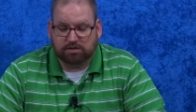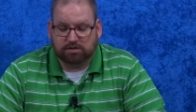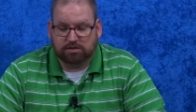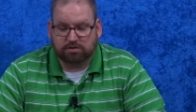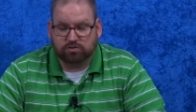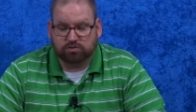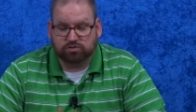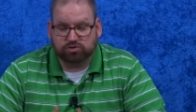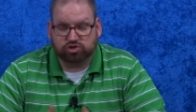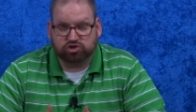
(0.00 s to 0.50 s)

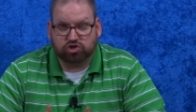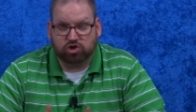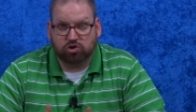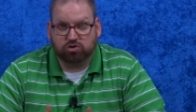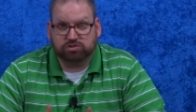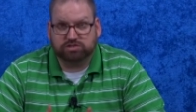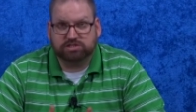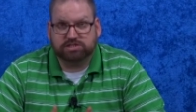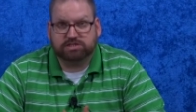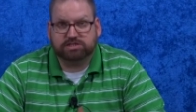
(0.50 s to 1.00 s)
who was
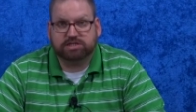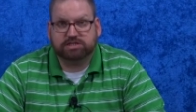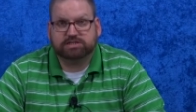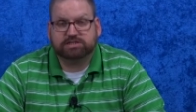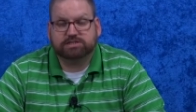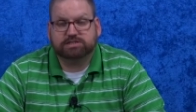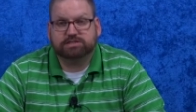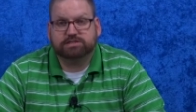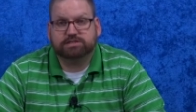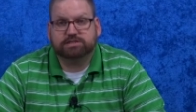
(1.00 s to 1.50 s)
Charles
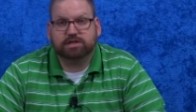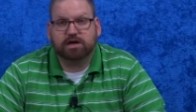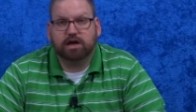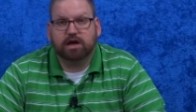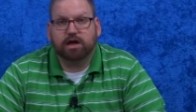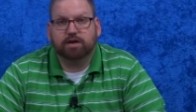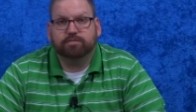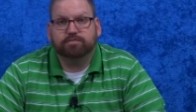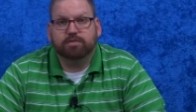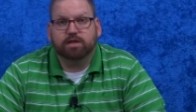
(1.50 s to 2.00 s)
VI at the
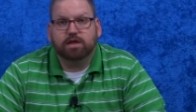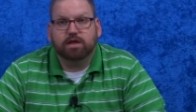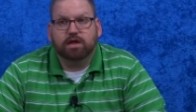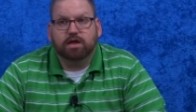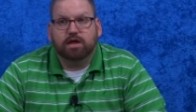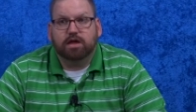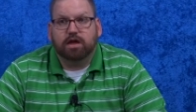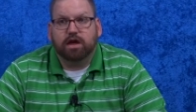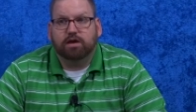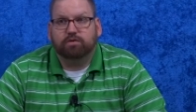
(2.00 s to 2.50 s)
time.
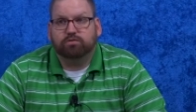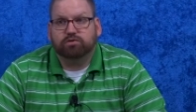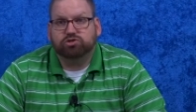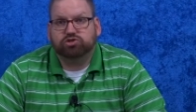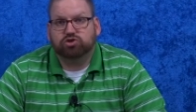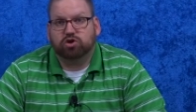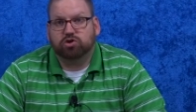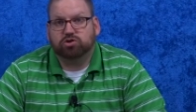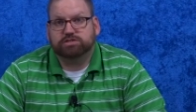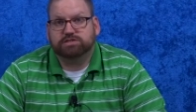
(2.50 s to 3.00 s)
And when
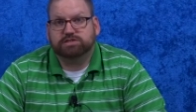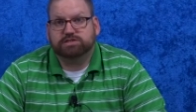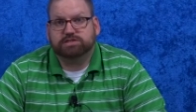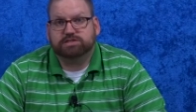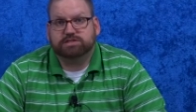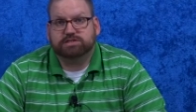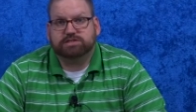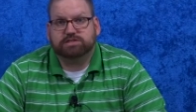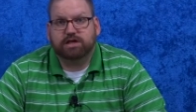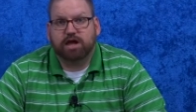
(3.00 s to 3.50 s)
Charles
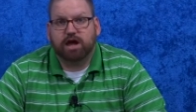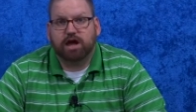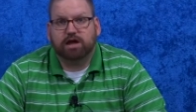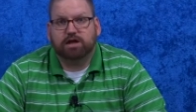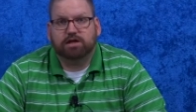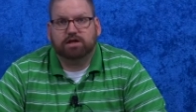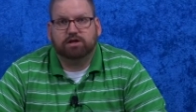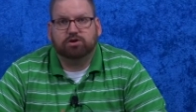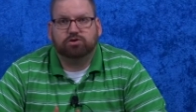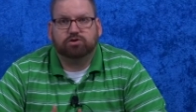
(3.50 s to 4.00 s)
VI
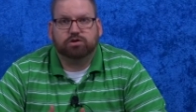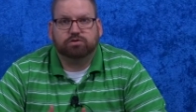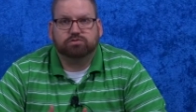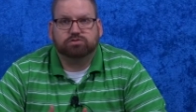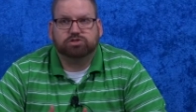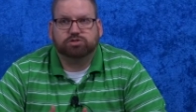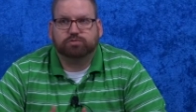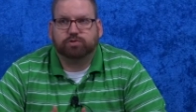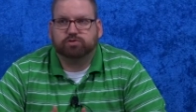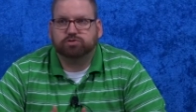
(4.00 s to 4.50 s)
died, Henry
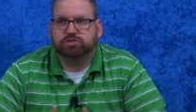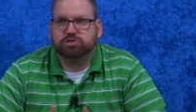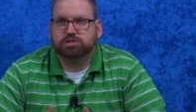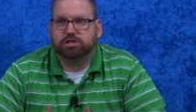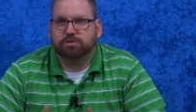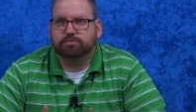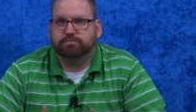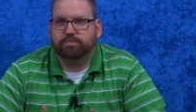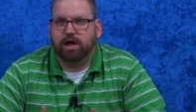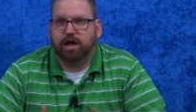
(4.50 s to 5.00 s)
was supposed to
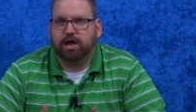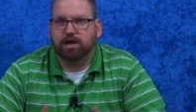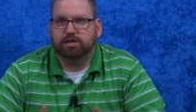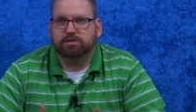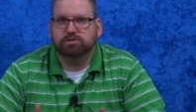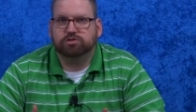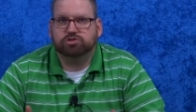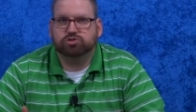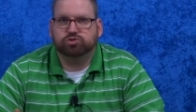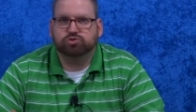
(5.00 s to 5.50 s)

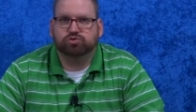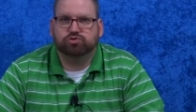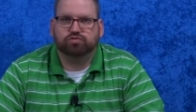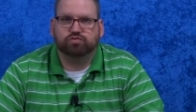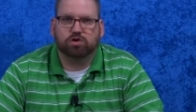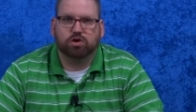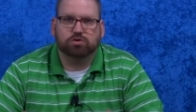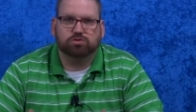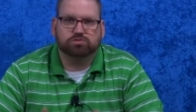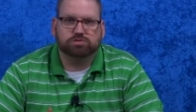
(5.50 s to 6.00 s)
combine the two
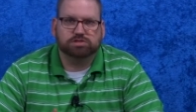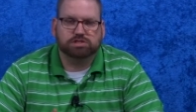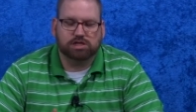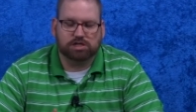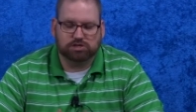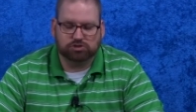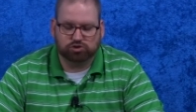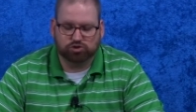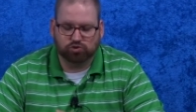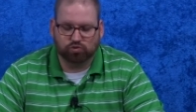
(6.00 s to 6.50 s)
thrones
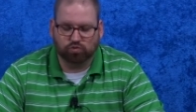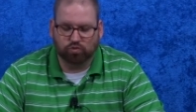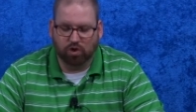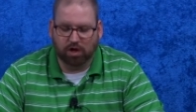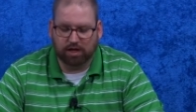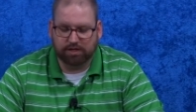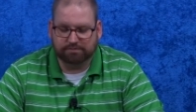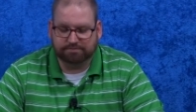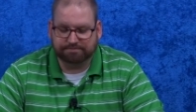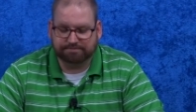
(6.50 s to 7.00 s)
into
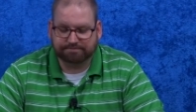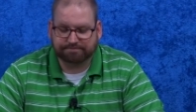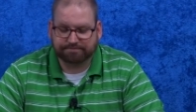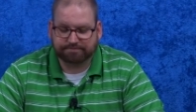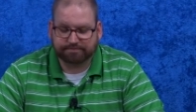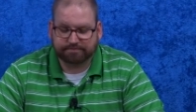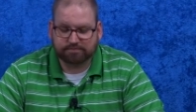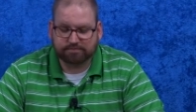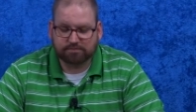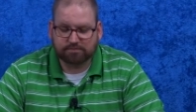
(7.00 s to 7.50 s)
one.
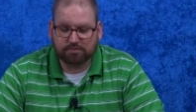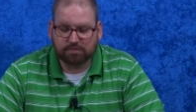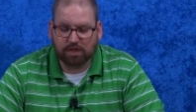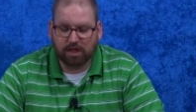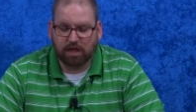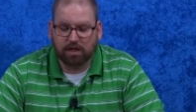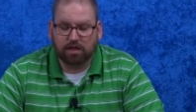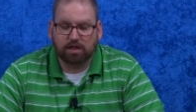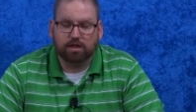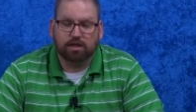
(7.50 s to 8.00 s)

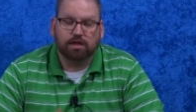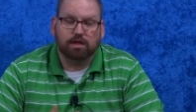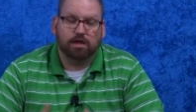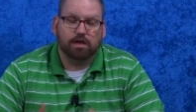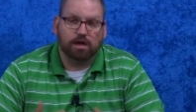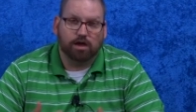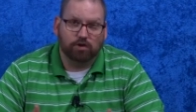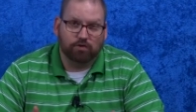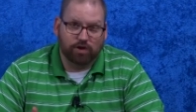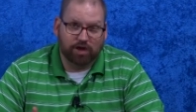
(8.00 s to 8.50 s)

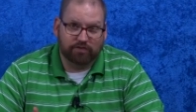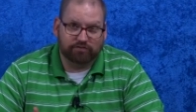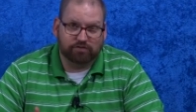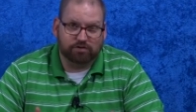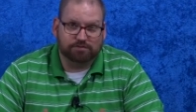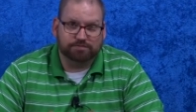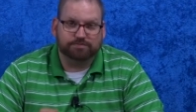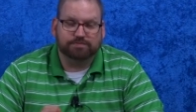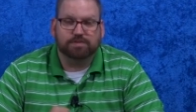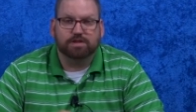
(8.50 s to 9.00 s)
However,